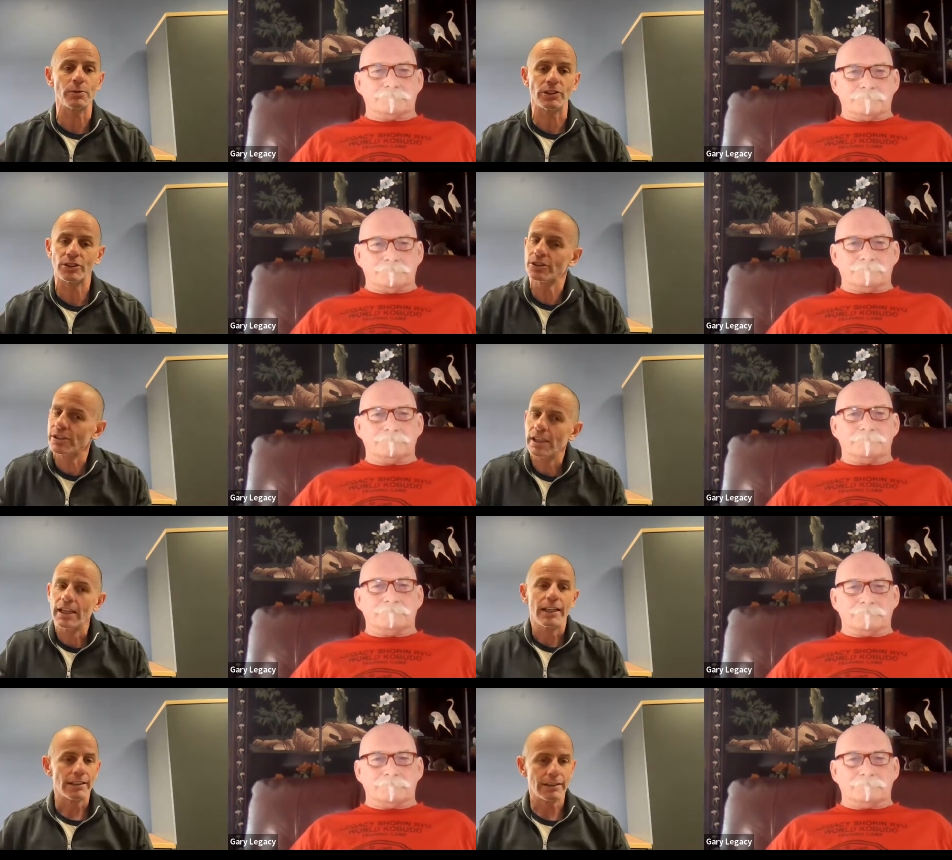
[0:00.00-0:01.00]
Speaker 1: which
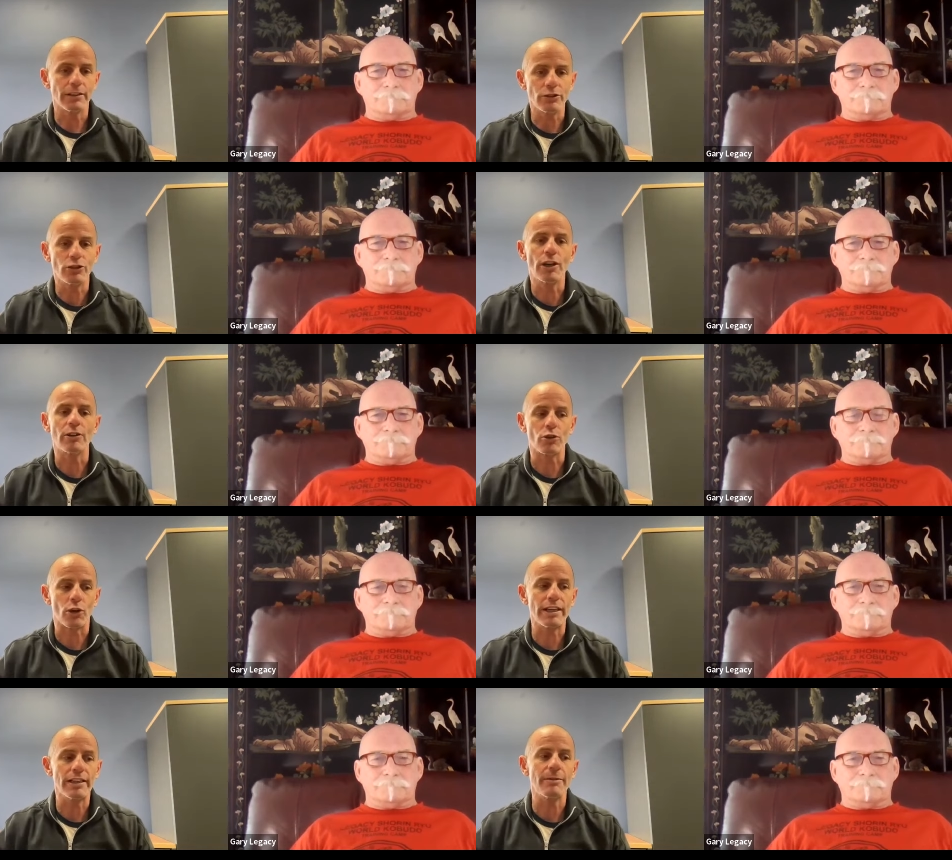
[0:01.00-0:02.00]
tells you how
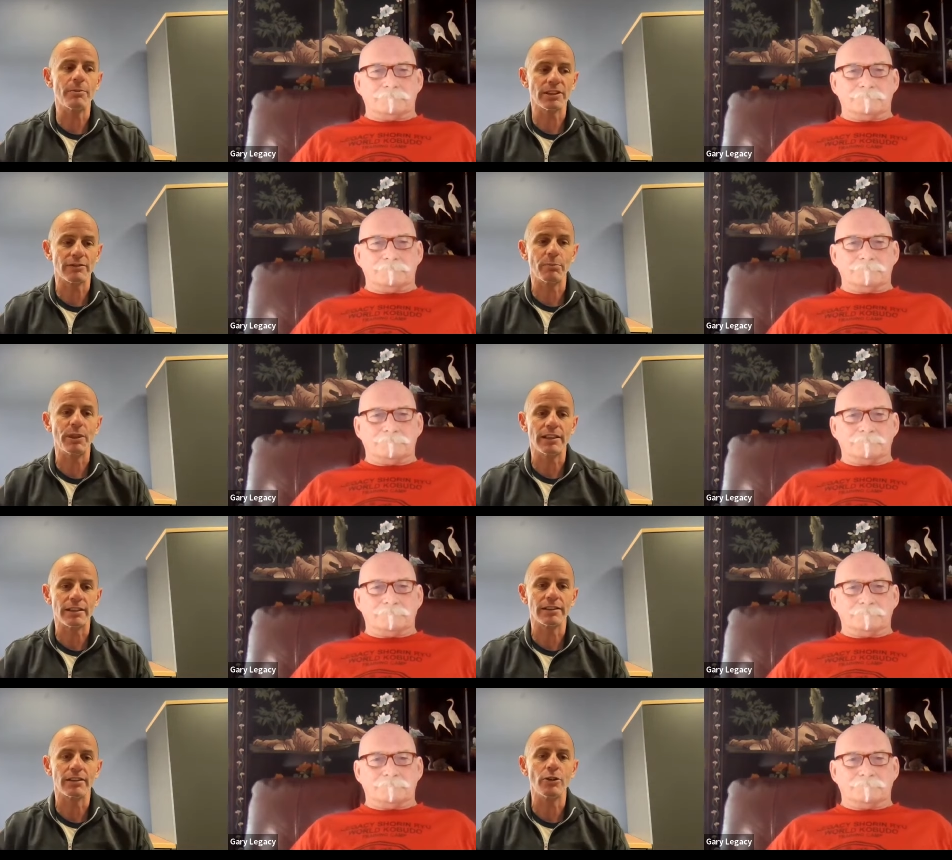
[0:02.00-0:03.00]
great he must have been
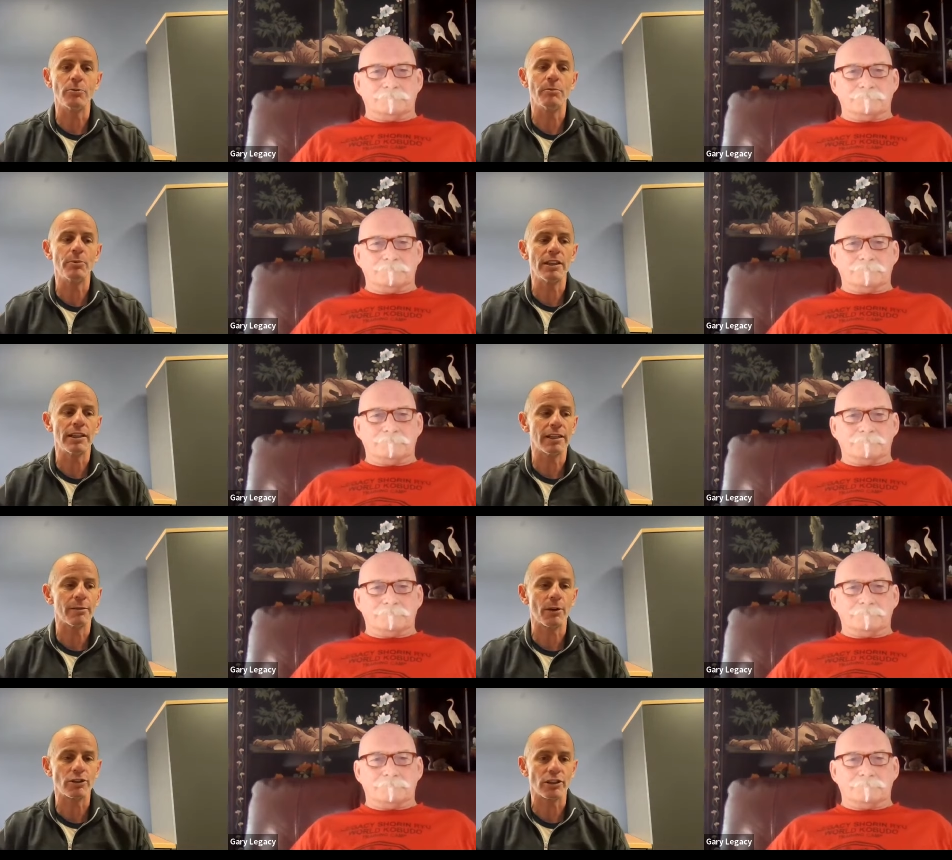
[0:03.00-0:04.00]
as a human being and
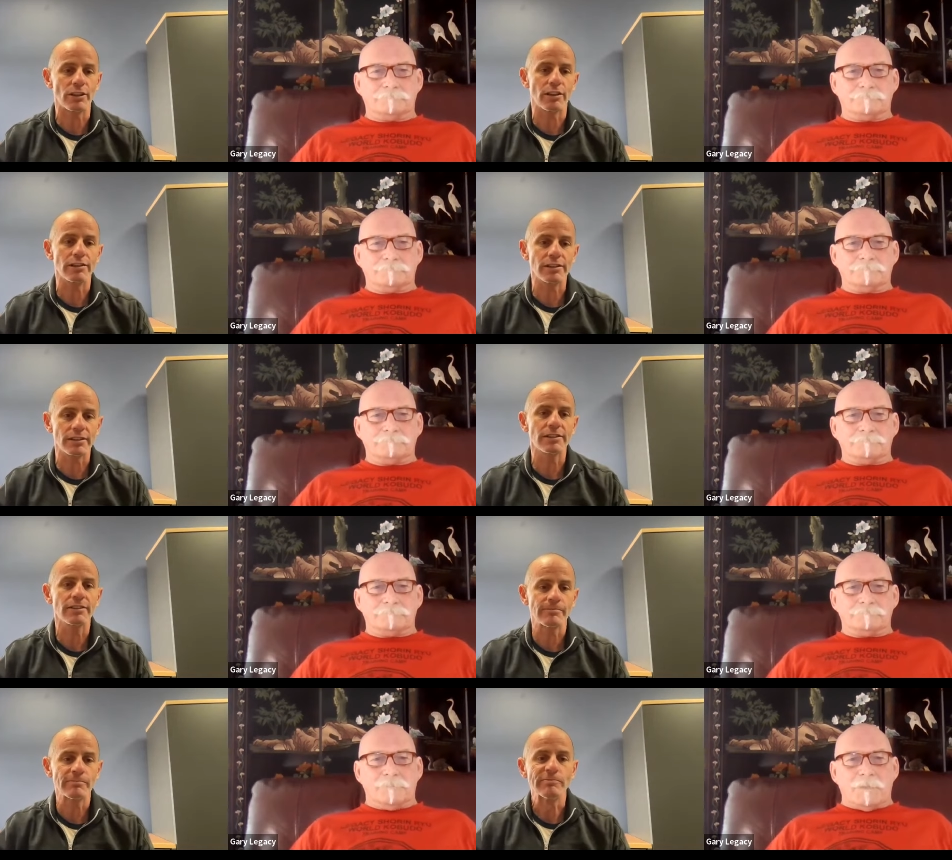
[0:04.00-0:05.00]
a martial artist.
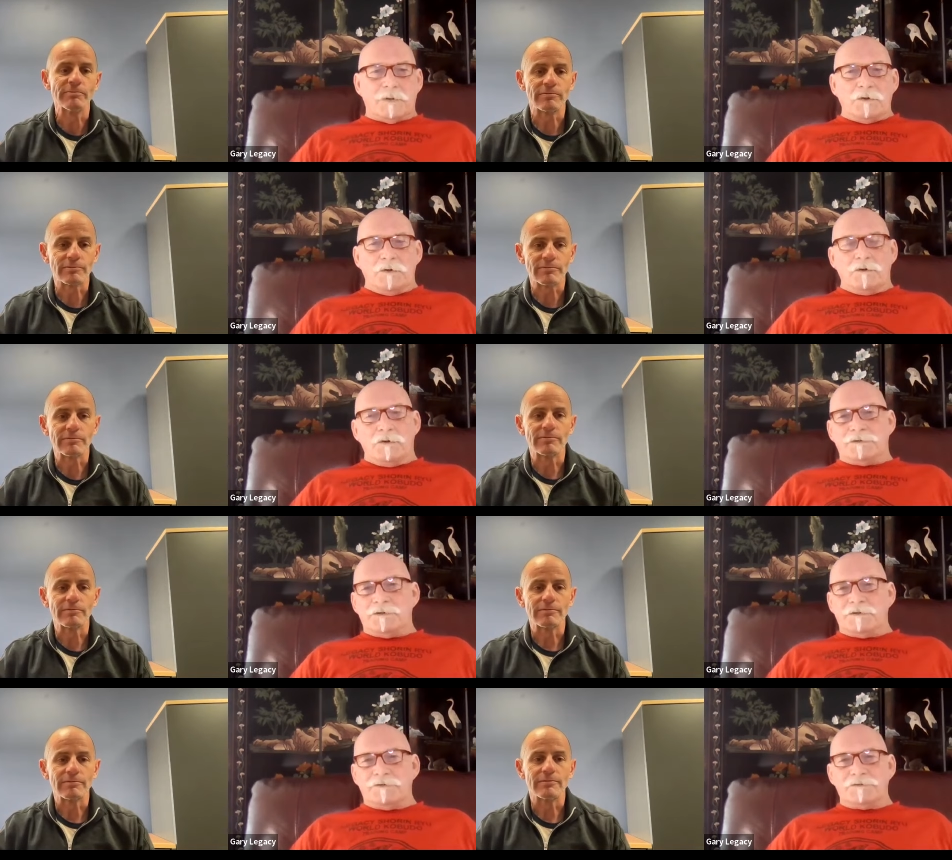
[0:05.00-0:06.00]

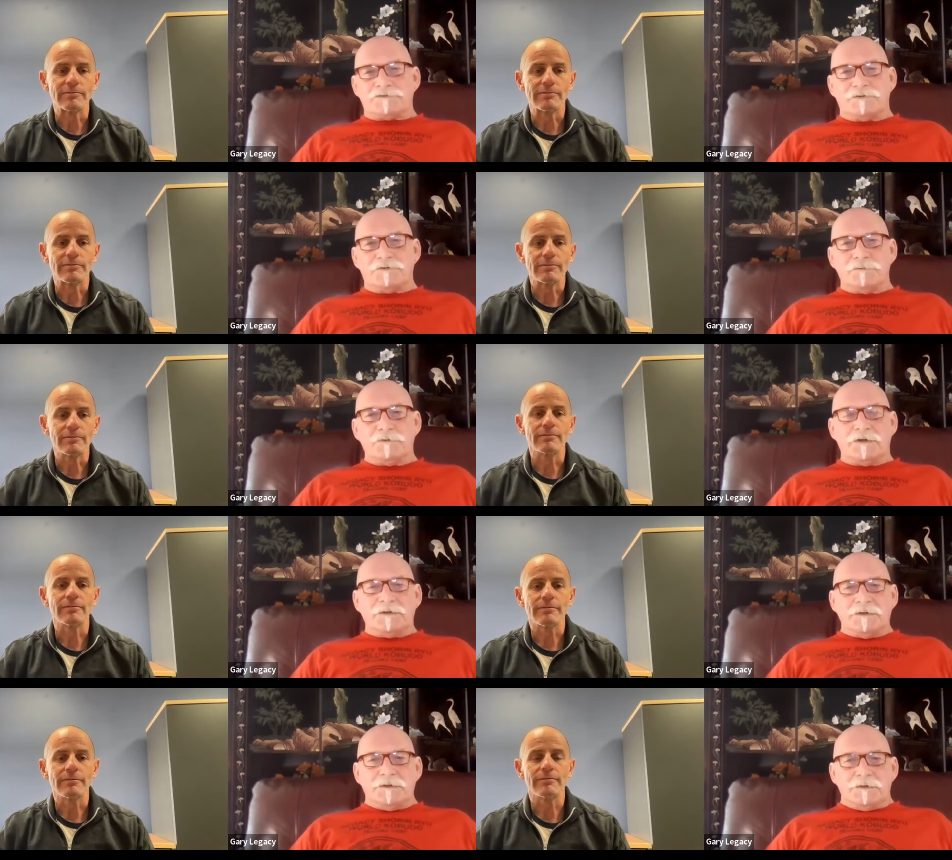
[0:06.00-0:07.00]
Speaker 2: Well, they used
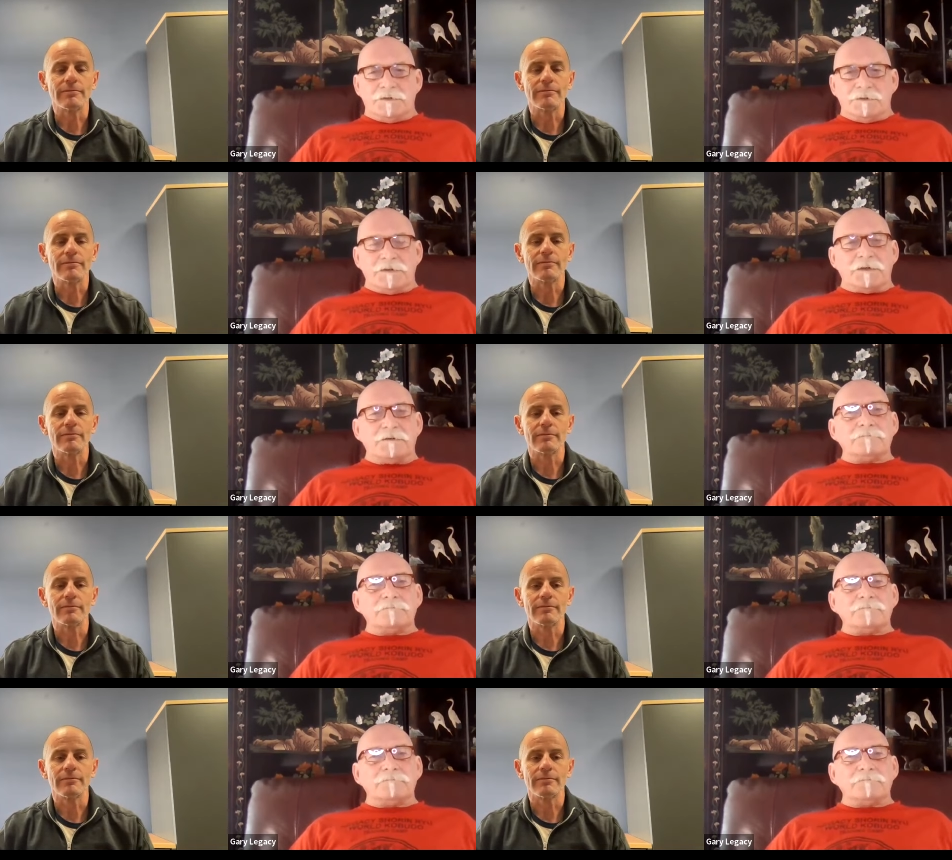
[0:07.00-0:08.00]
to, uh,
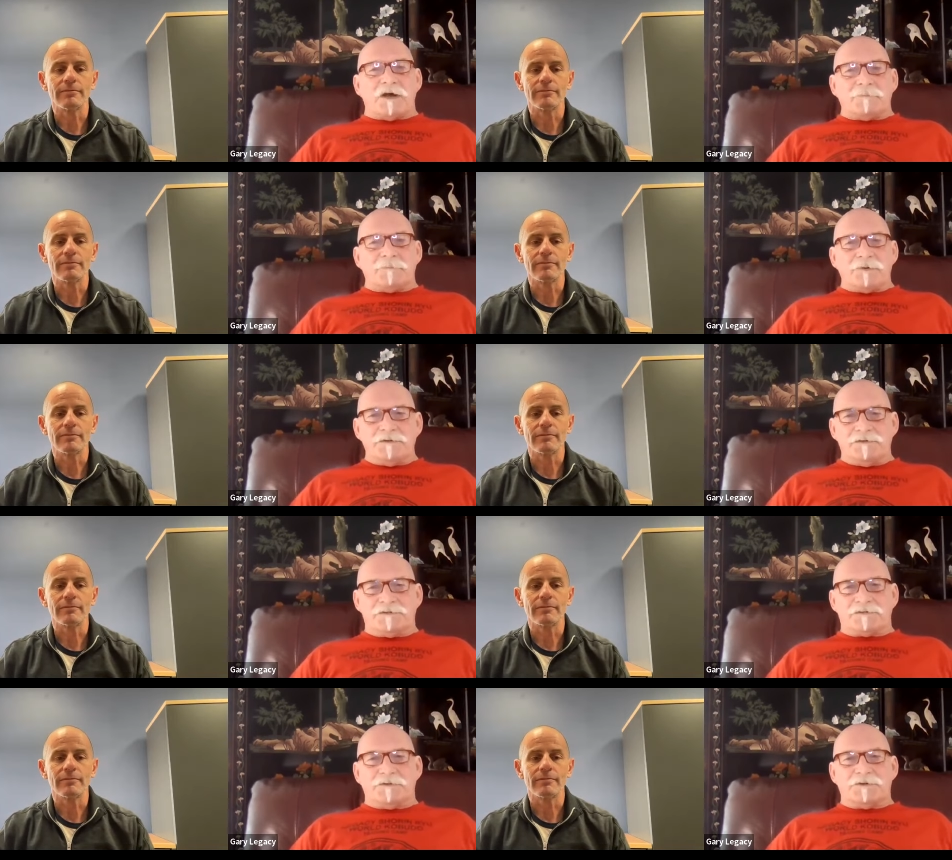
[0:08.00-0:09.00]
uh, the
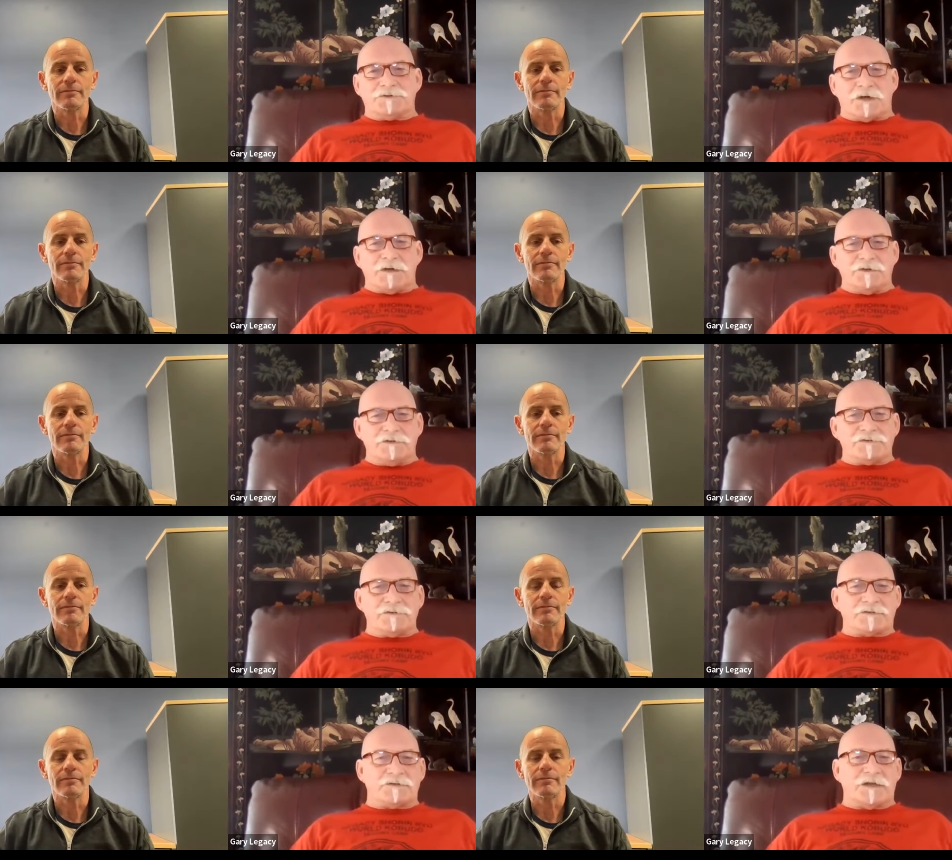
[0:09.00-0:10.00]
Japanese and the
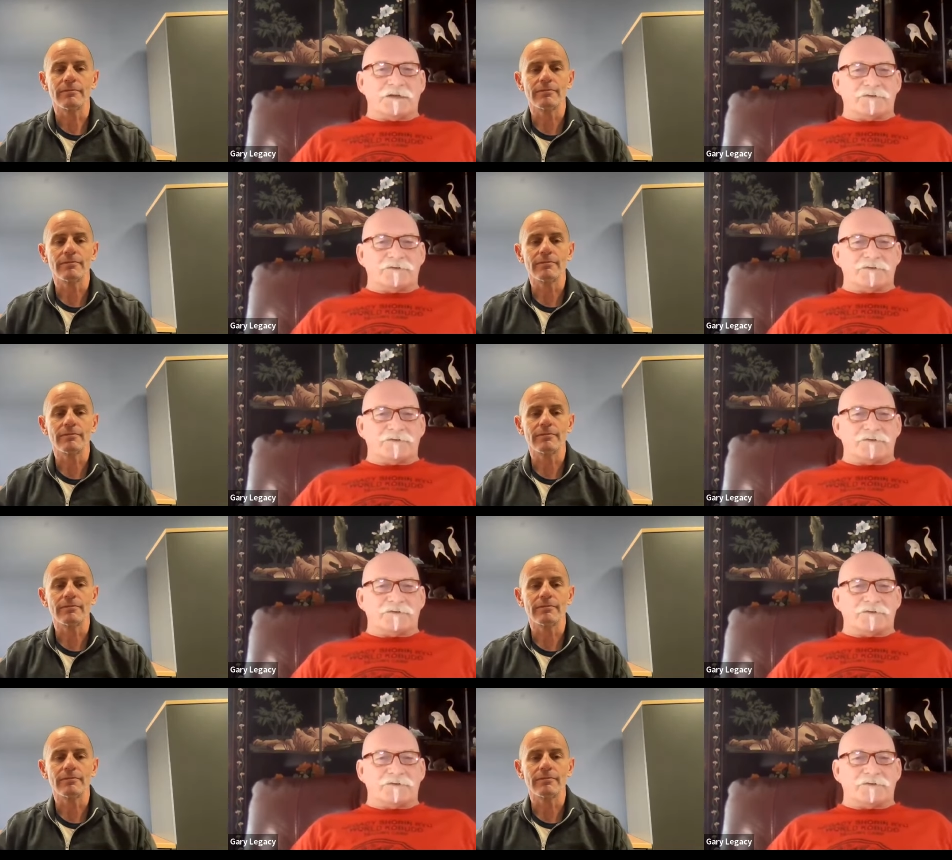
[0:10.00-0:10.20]
Chinese used